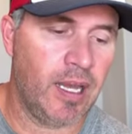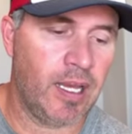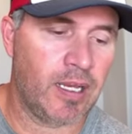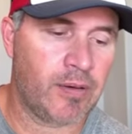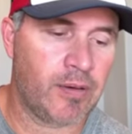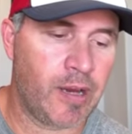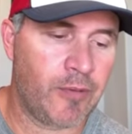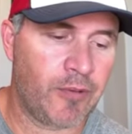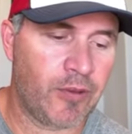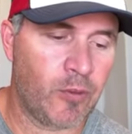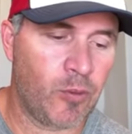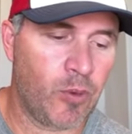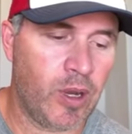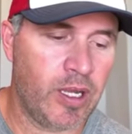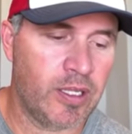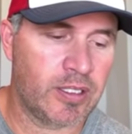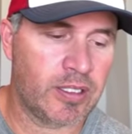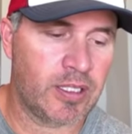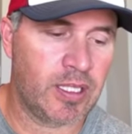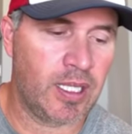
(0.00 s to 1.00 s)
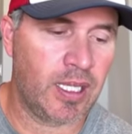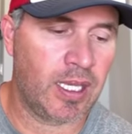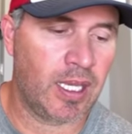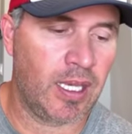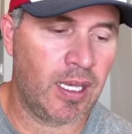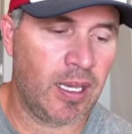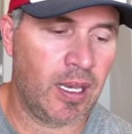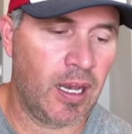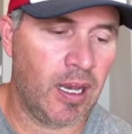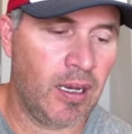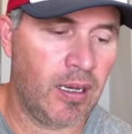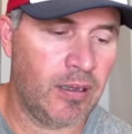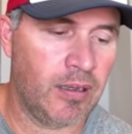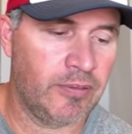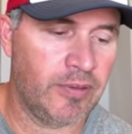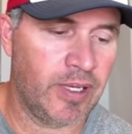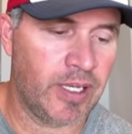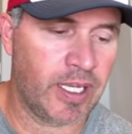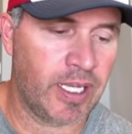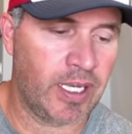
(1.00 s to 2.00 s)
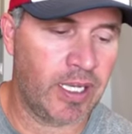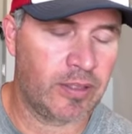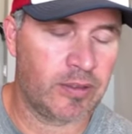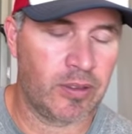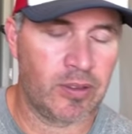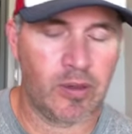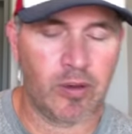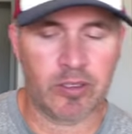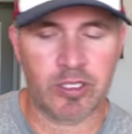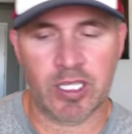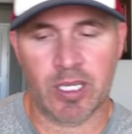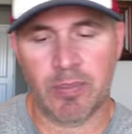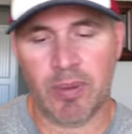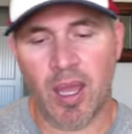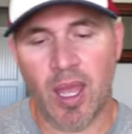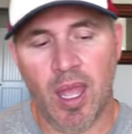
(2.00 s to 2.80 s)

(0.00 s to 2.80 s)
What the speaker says: Great for the ones thinking of getting into the ownership.